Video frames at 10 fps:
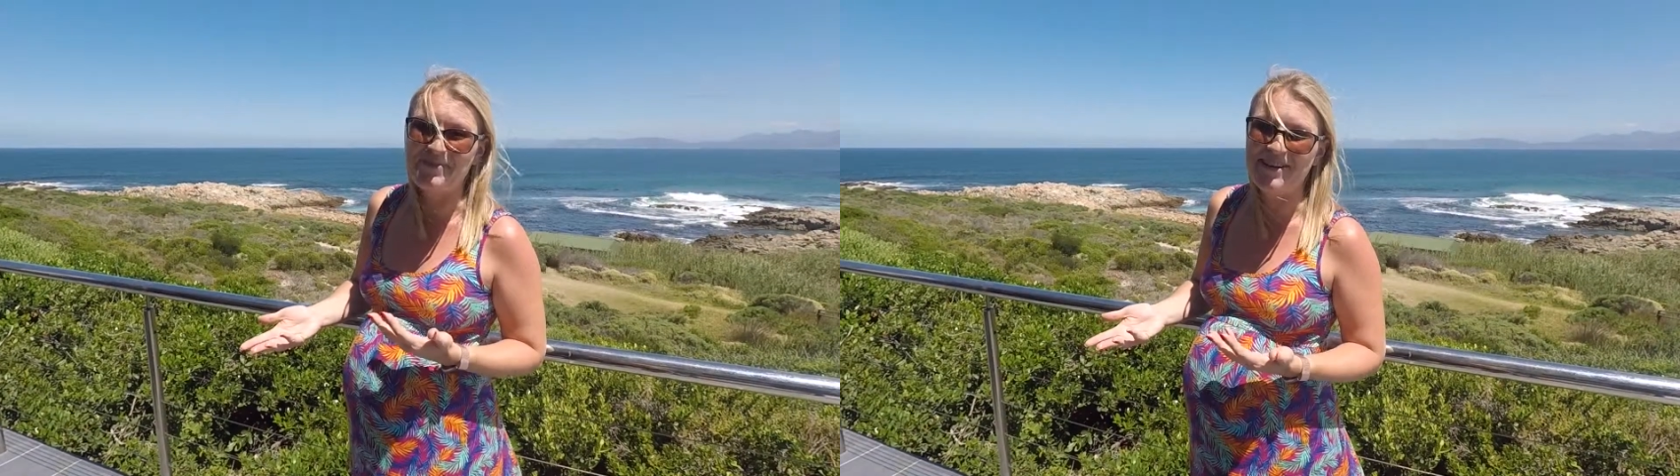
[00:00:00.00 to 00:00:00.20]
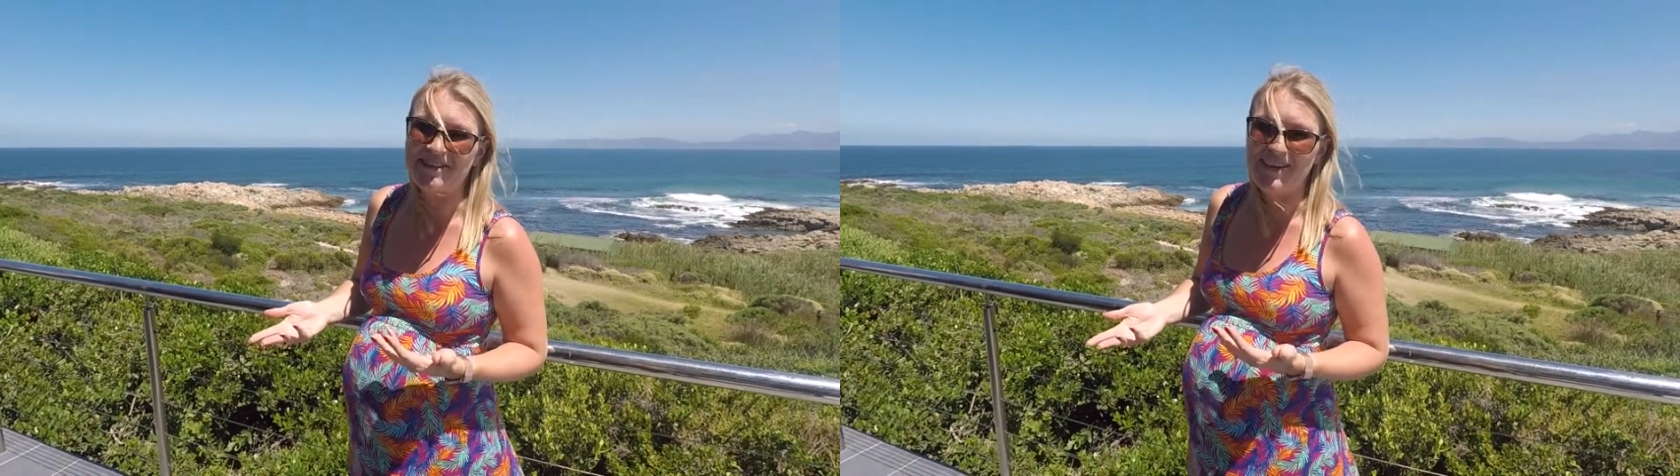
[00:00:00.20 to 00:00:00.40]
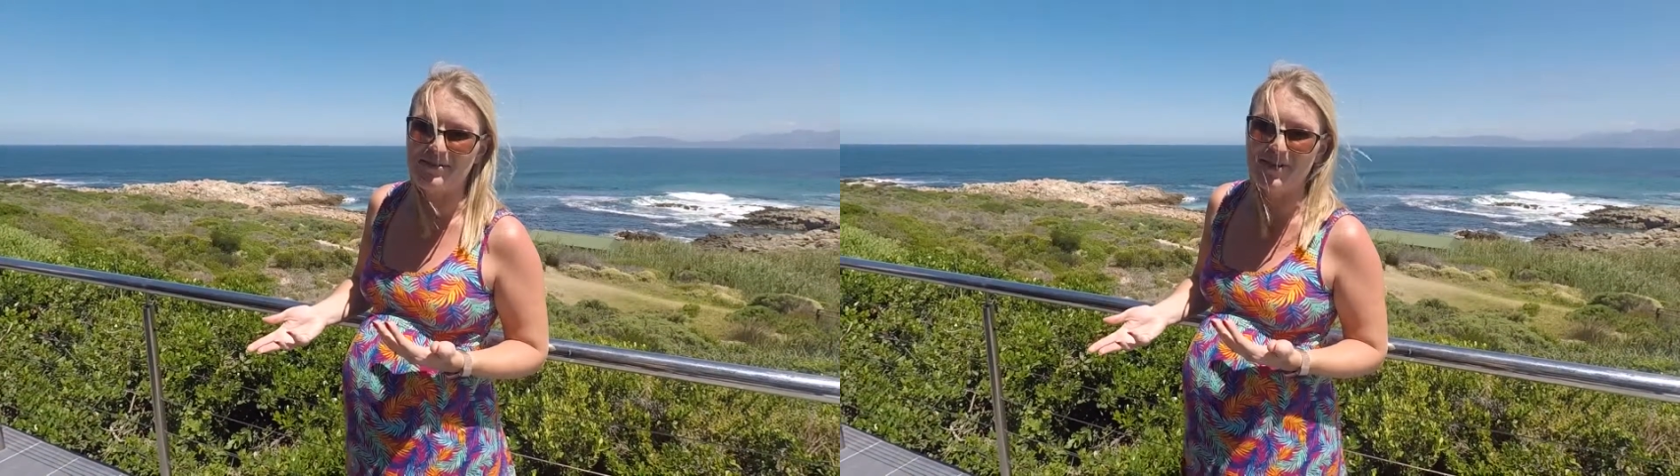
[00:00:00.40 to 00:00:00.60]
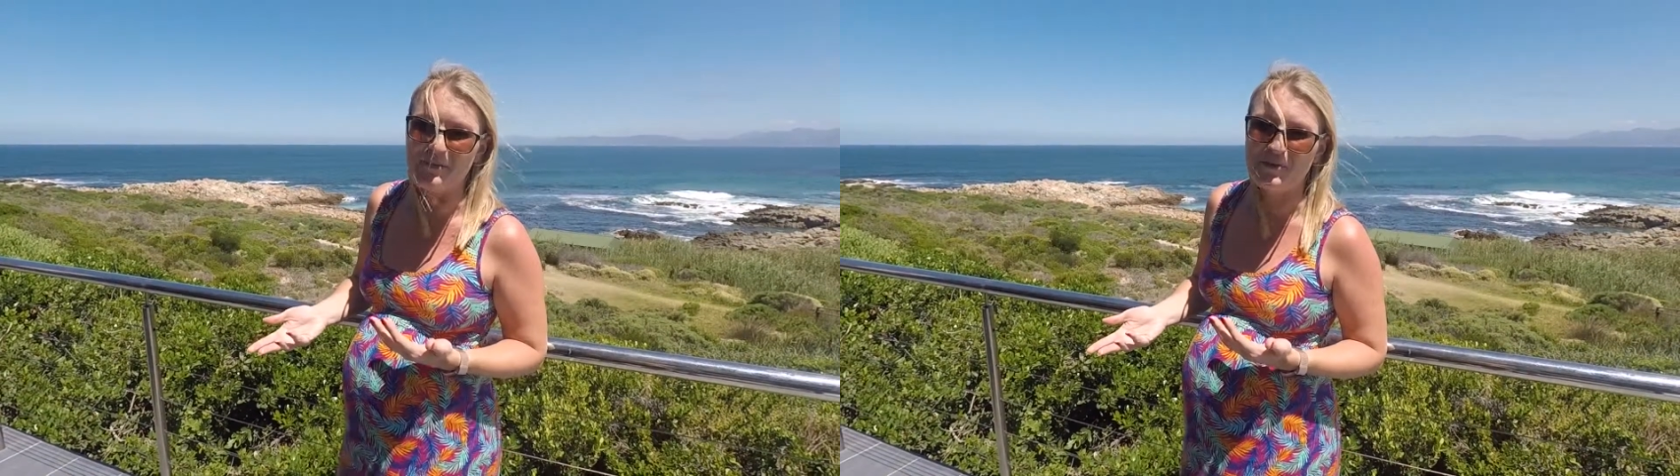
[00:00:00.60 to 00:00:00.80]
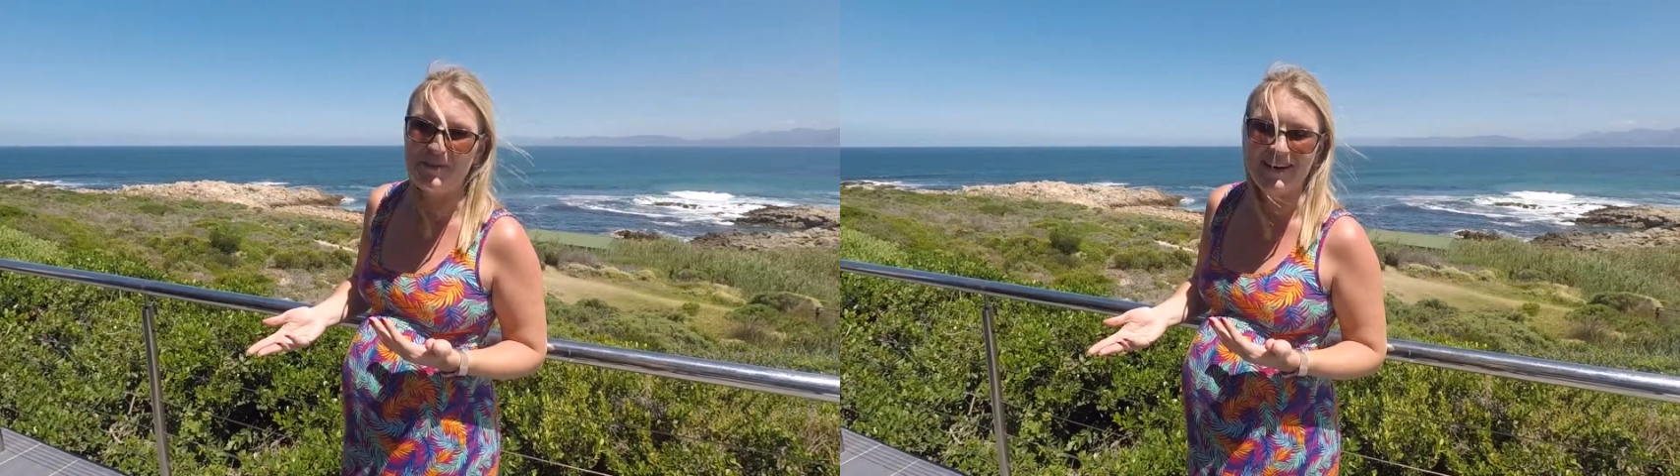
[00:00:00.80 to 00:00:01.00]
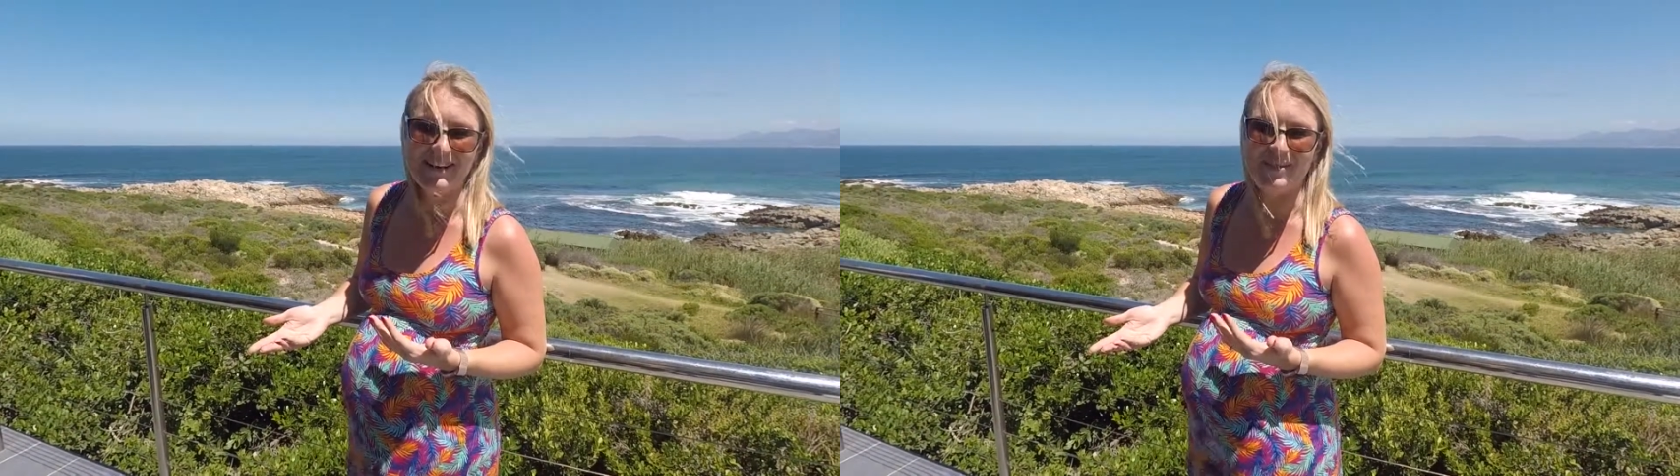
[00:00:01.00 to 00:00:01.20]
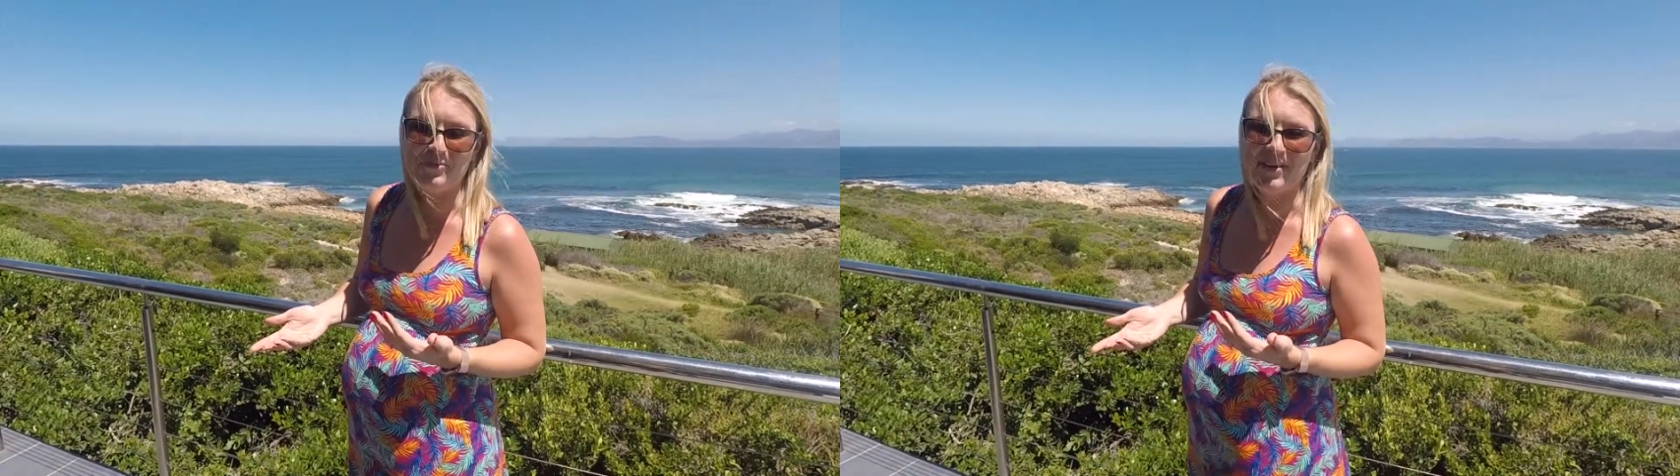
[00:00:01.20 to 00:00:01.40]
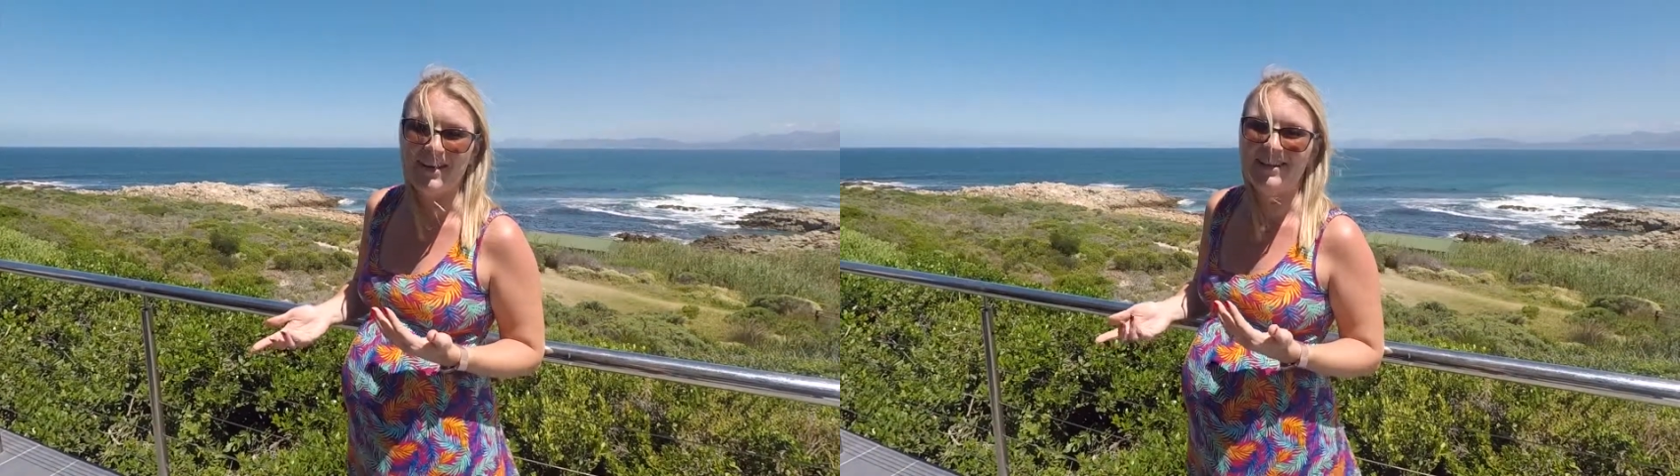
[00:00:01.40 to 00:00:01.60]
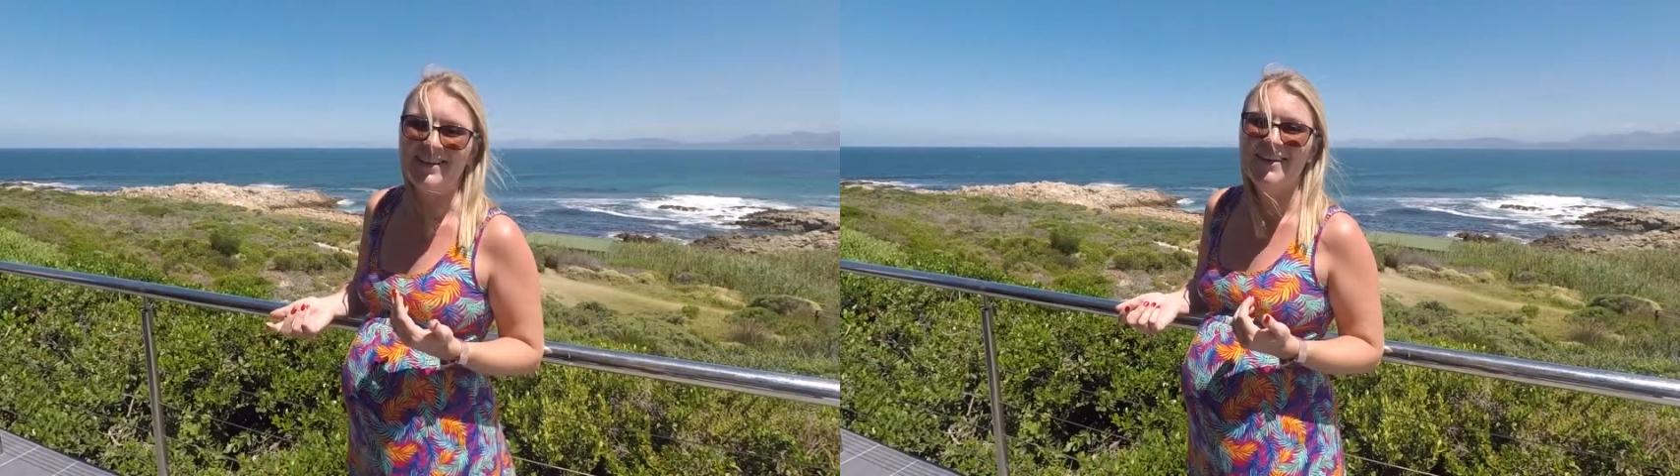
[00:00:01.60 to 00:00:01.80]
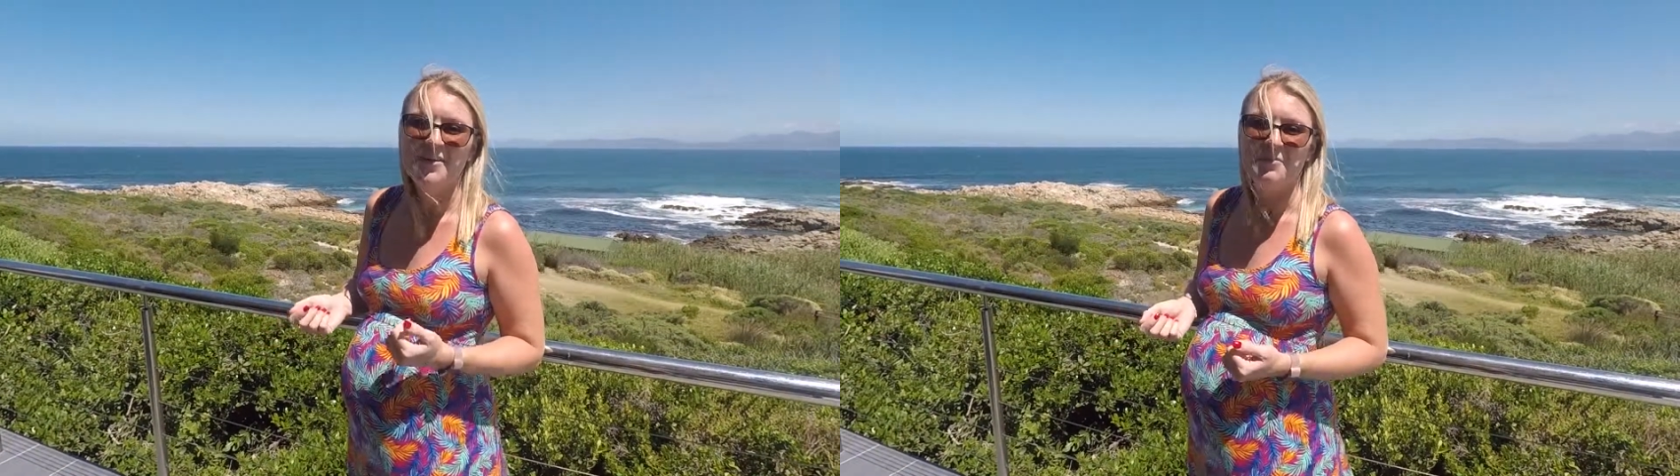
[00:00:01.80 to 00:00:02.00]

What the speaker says: because I don't think we'll fit another one in